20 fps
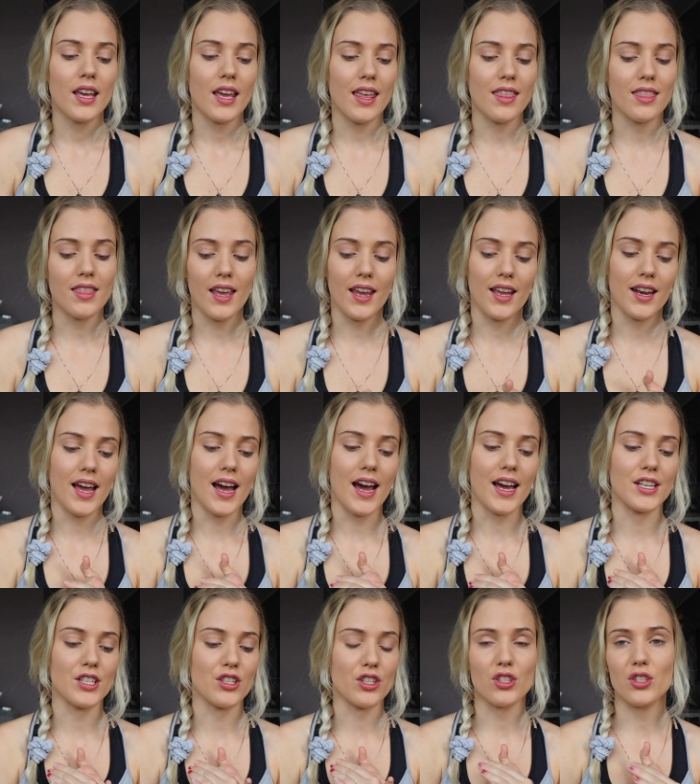and then
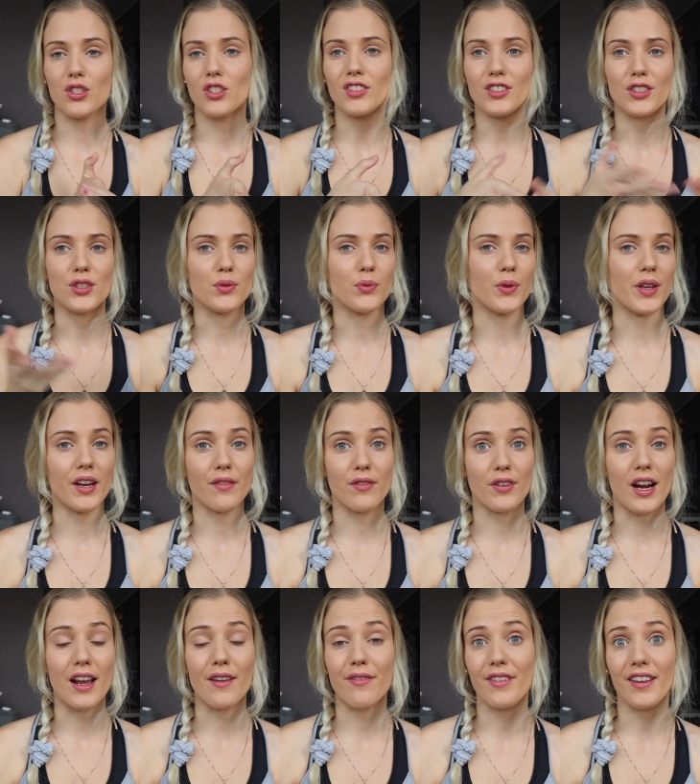I just do whatever
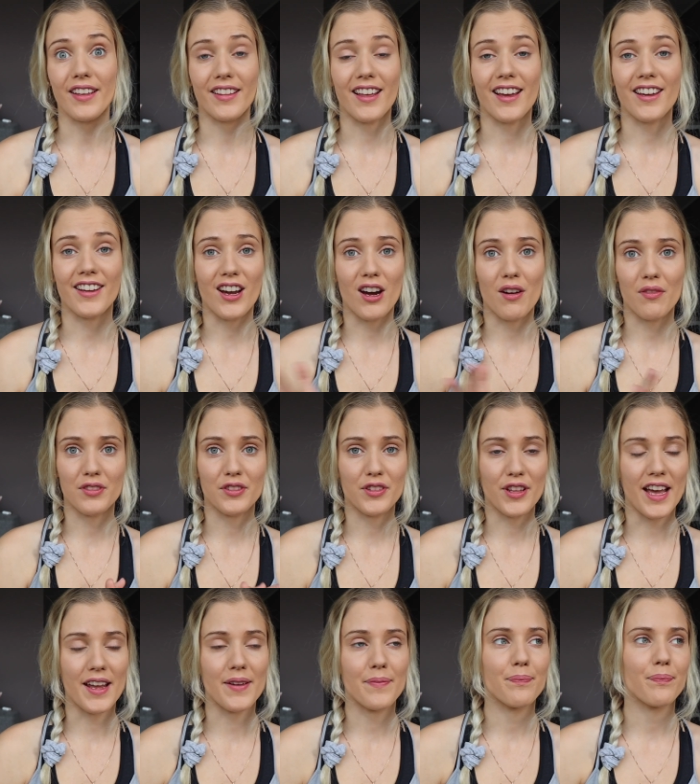I feel like after
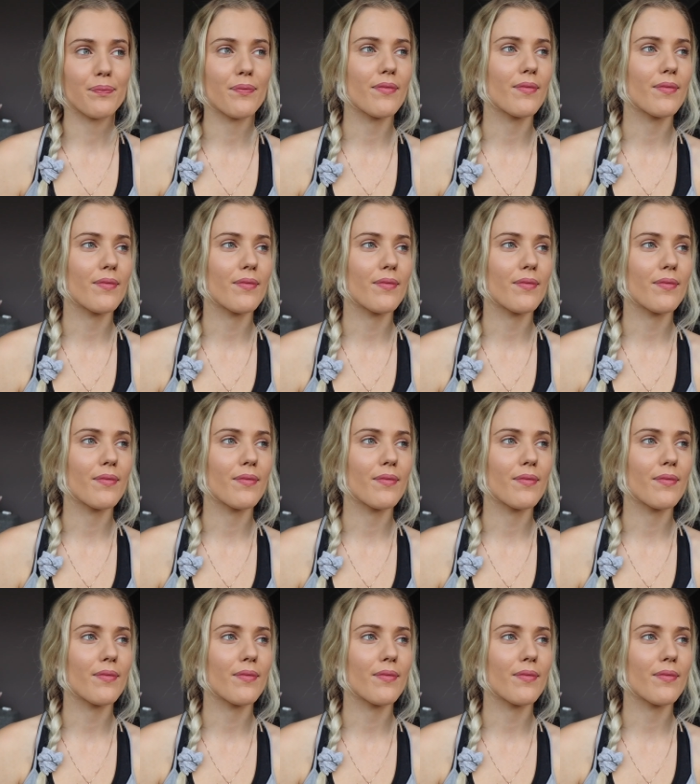that.